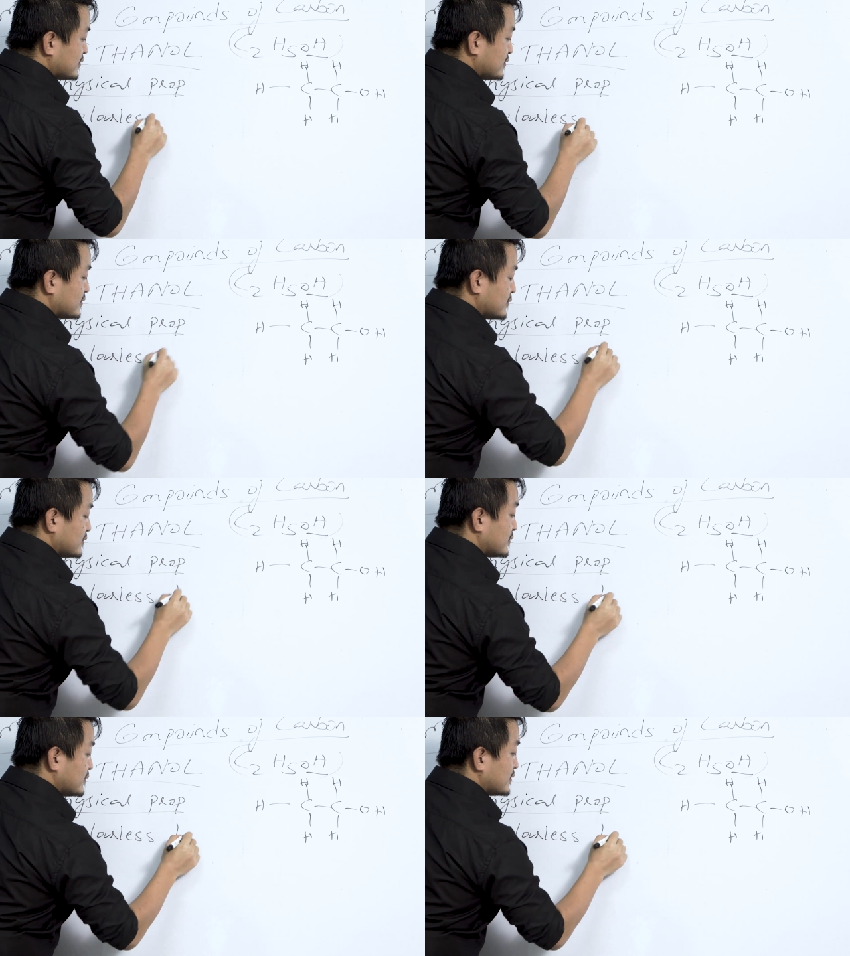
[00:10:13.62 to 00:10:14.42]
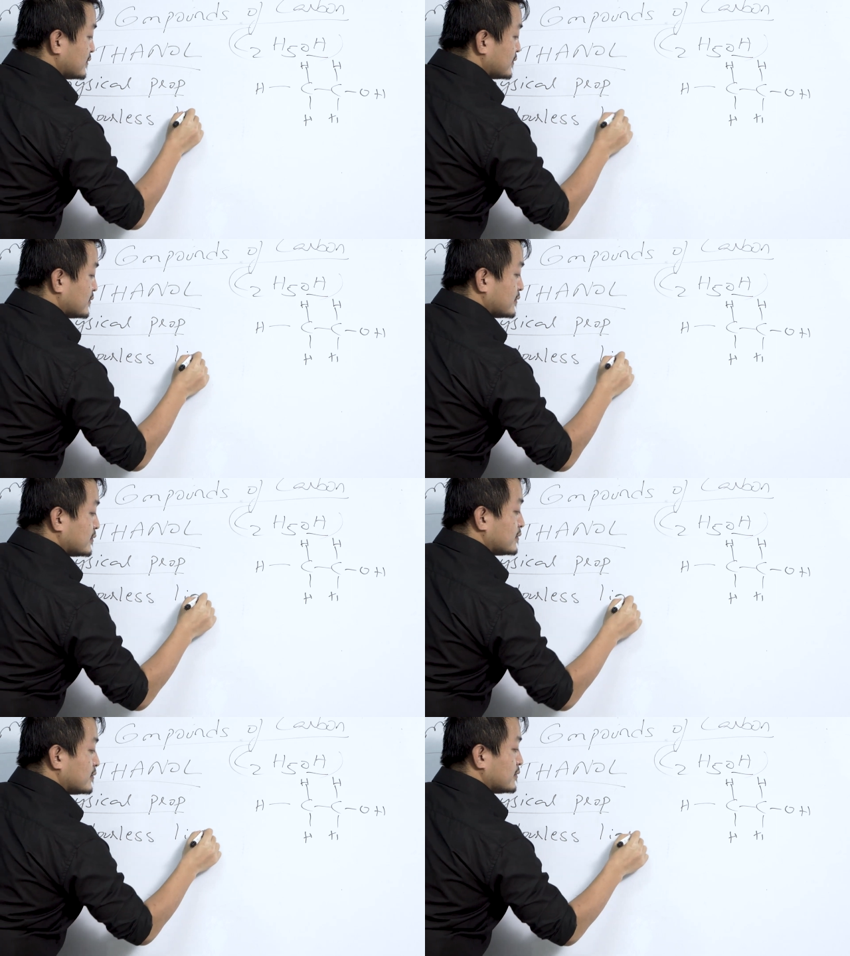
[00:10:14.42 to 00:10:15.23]

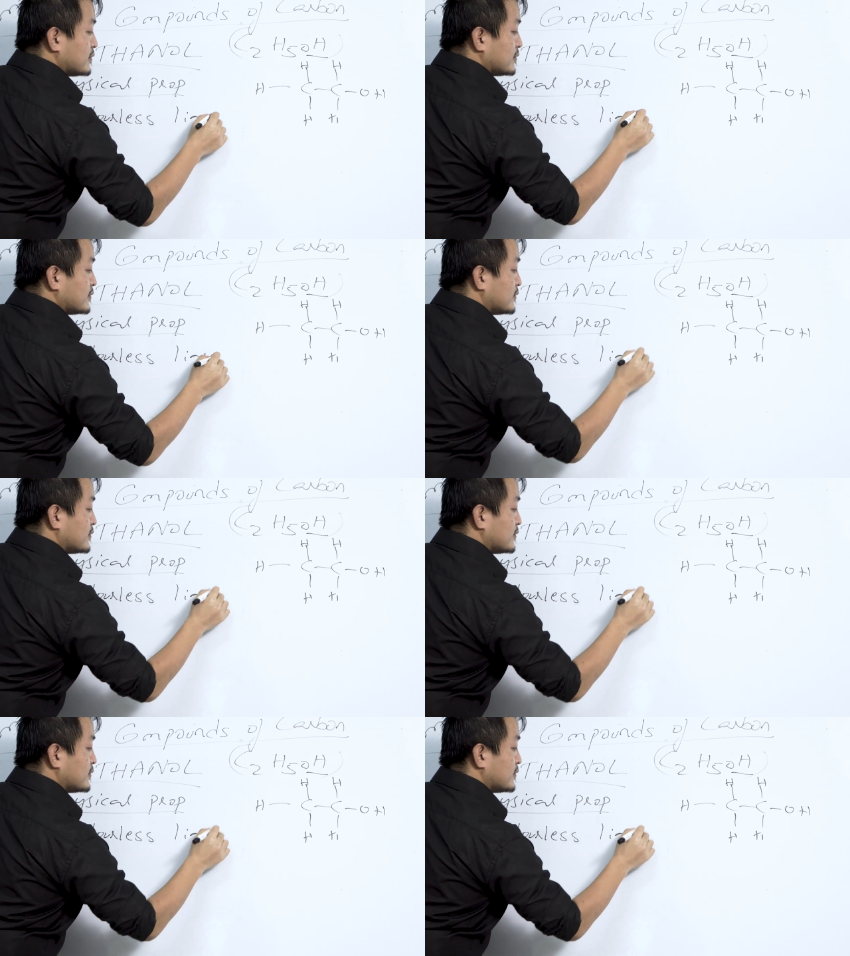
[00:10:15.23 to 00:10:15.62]
Nobody speaks.